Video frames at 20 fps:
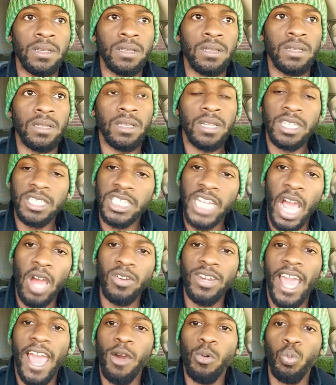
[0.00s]
Because y'all
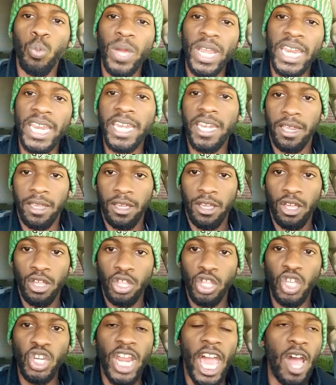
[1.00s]
not winning.
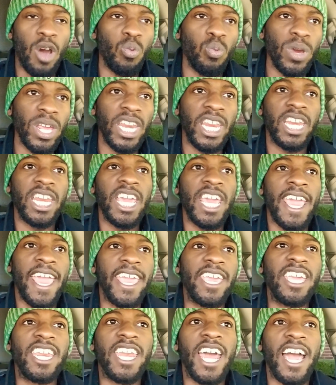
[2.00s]
You're not winning, and
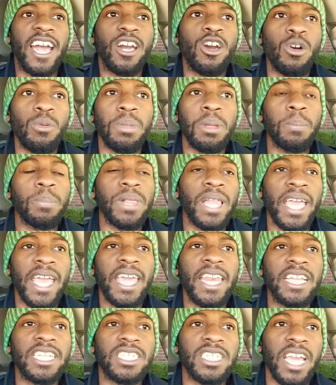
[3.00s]
you're not going to be playing
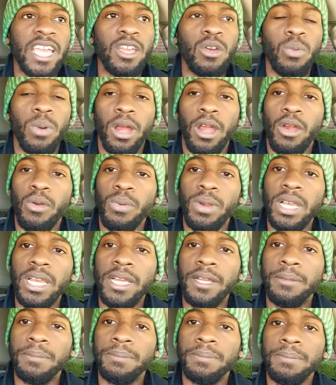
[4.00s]
in January, really.
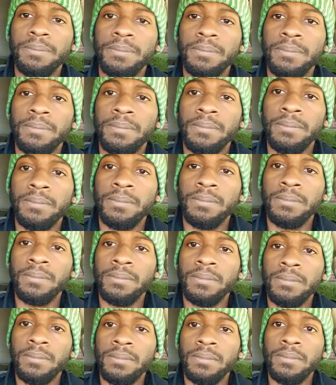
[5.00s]

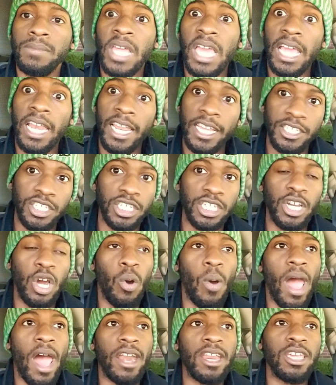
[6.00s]
Unless you go
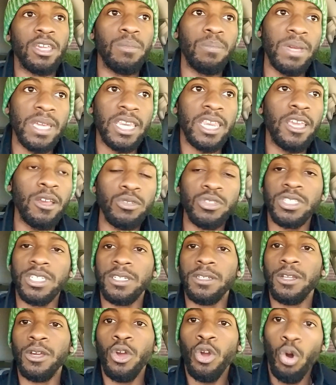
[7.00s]
out and you beat Houston,
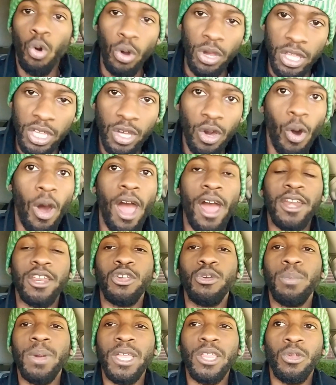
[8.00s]
or you go out and you
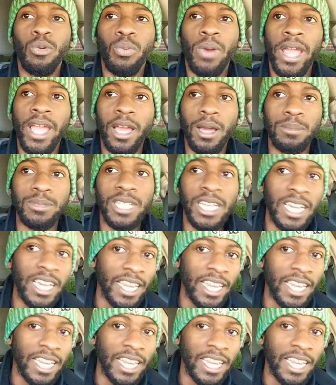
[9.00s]
beat the Rams.